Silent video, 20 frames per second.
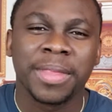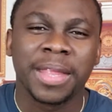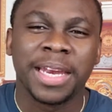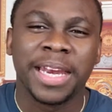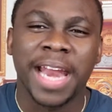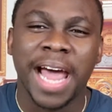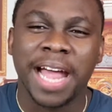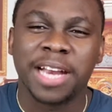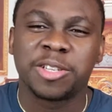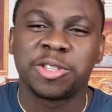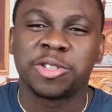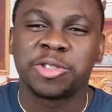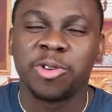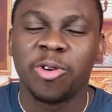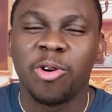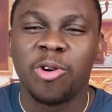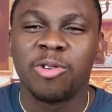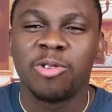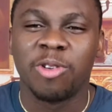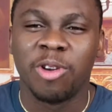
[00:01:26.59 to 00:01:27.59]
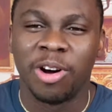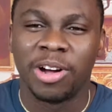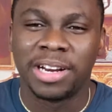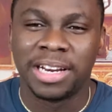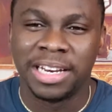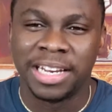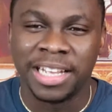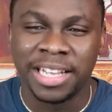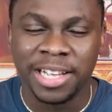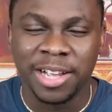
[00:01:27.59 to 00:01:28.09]
not so
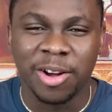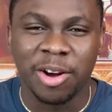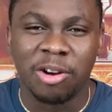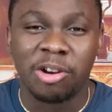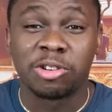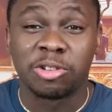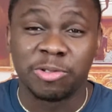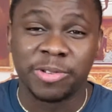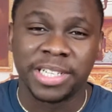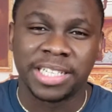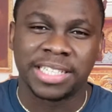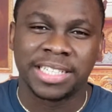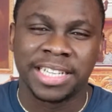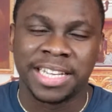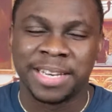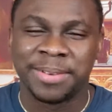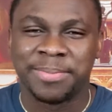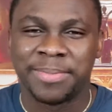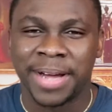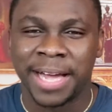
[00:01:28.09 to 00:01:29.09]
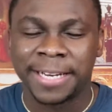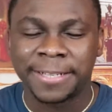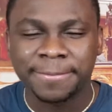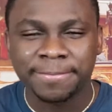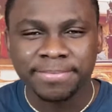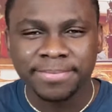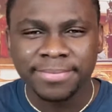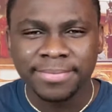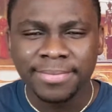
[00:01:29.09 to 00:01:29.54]
godly or Christian, but